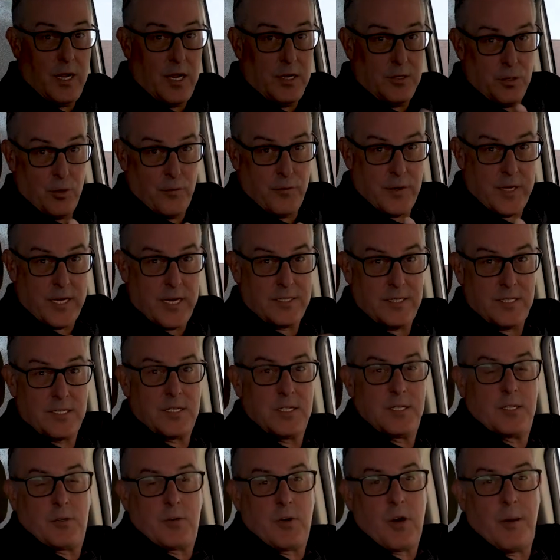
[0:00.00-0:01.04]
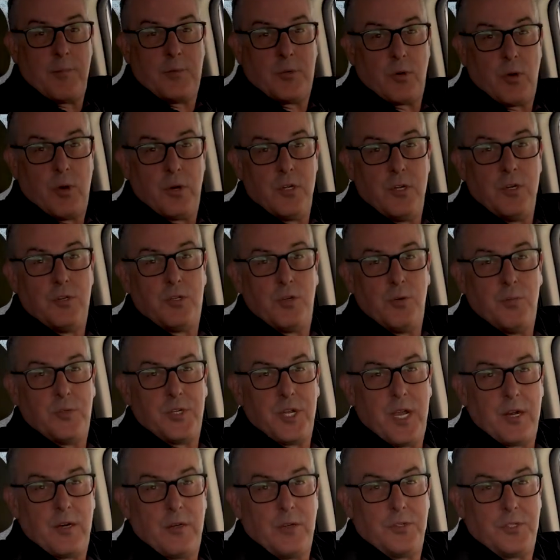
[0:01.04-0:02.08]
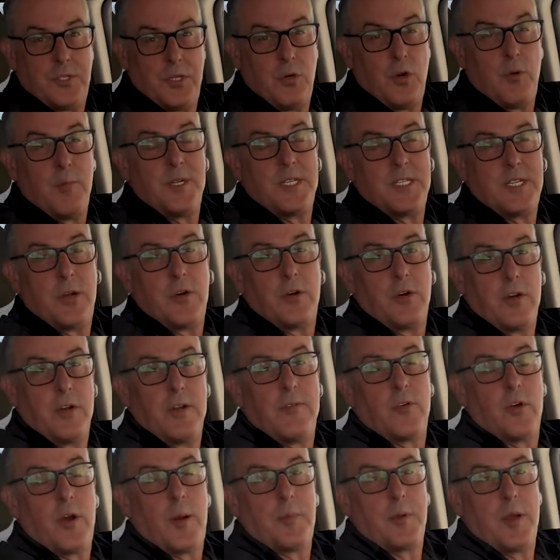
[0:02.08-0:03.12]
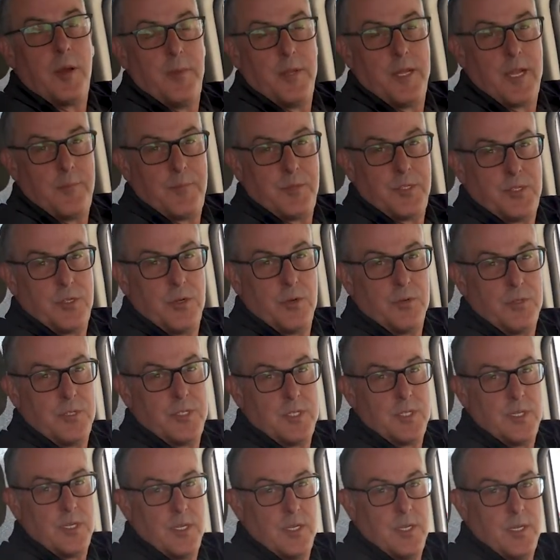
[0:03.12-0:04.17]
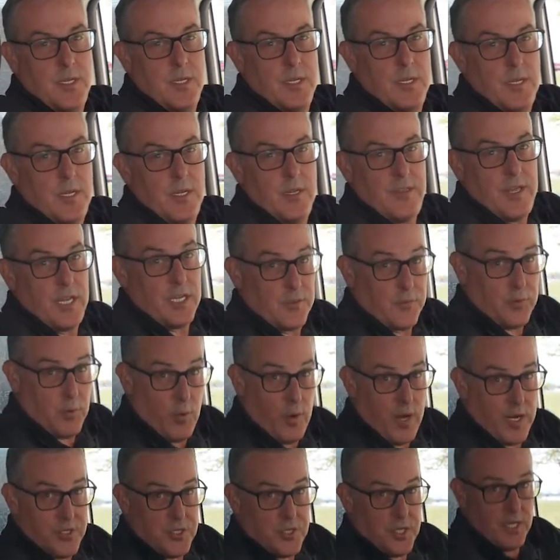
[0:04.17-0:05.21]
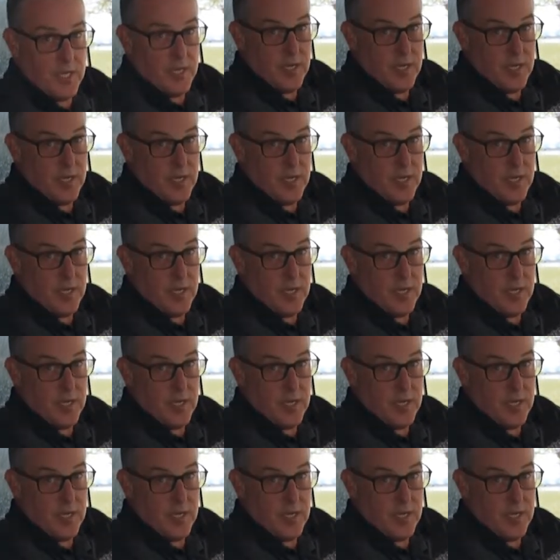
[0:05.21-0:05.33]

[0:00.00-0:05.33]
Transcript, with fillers: And don't forget to subscribe to our YouTube channel so you don't miss out on any of our upcoming episodes. Thanks for watching,